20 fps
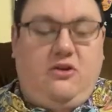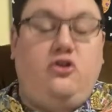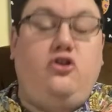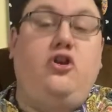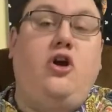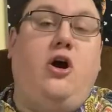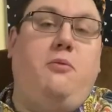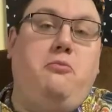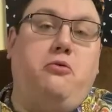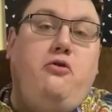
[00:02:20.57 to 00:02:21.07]

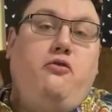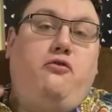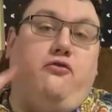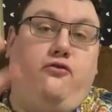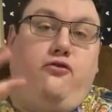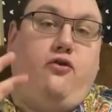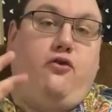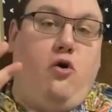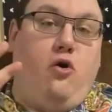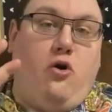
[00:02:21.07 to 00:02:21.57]
Number
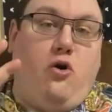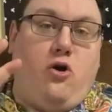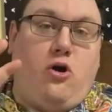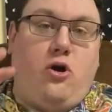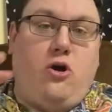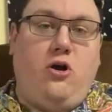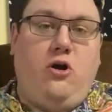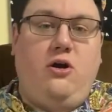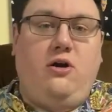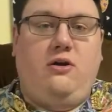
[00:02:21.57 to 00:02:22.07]

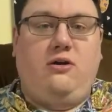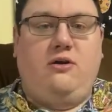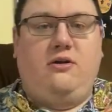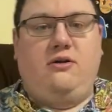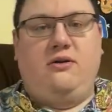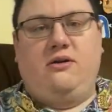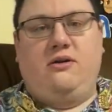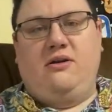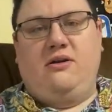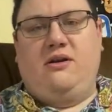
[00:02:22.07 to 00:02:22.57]
4,
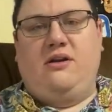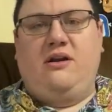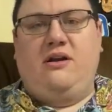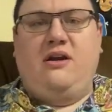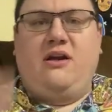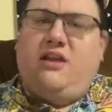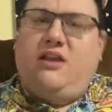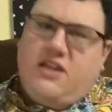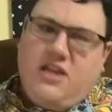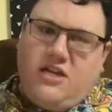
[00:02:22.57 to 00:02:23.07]

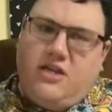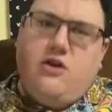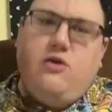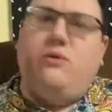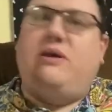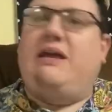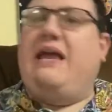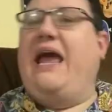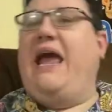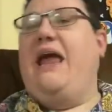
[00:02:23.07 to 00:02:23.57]
the
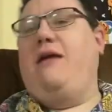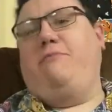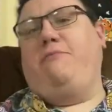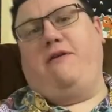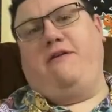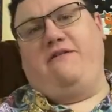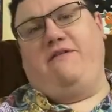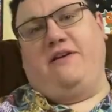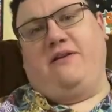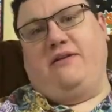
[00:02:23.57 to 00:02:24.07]
UK
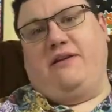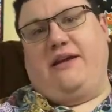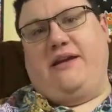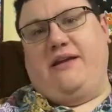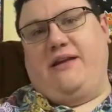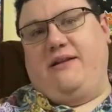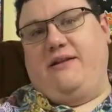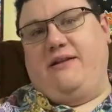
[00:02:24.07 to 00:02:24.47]
Pavilion.